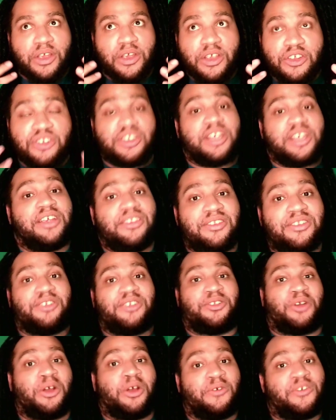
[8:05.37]
she's
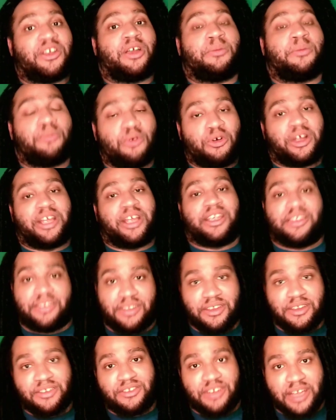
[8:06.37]
deserving of more hits
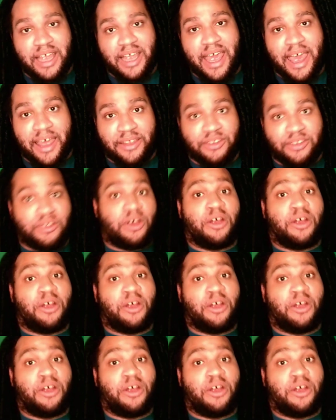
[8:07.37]
than she has